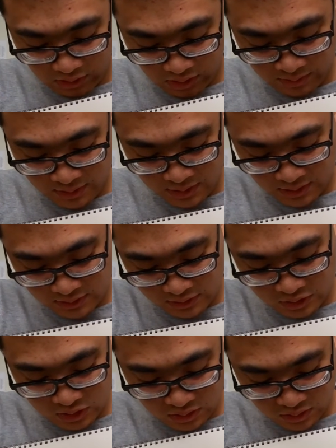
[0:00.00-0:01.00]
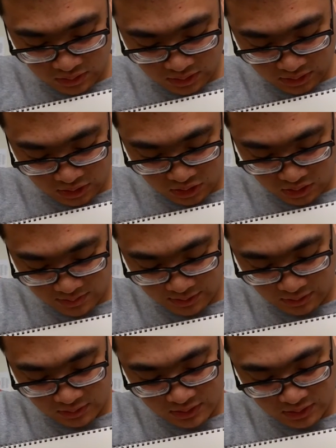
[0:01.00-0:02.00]
your arm, and there's two additional
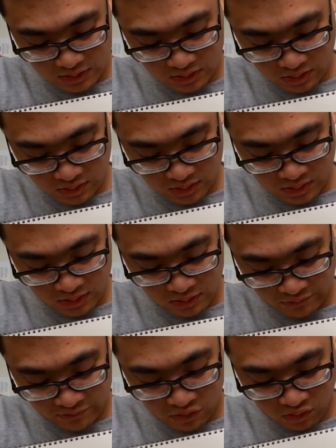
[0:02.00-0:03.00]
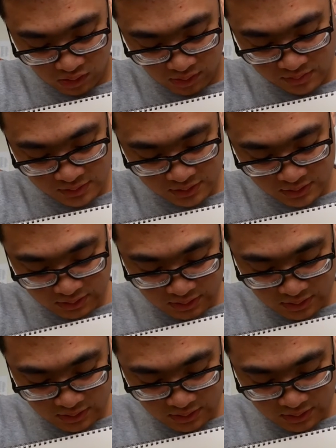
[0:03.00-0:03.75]
bones in your forearms.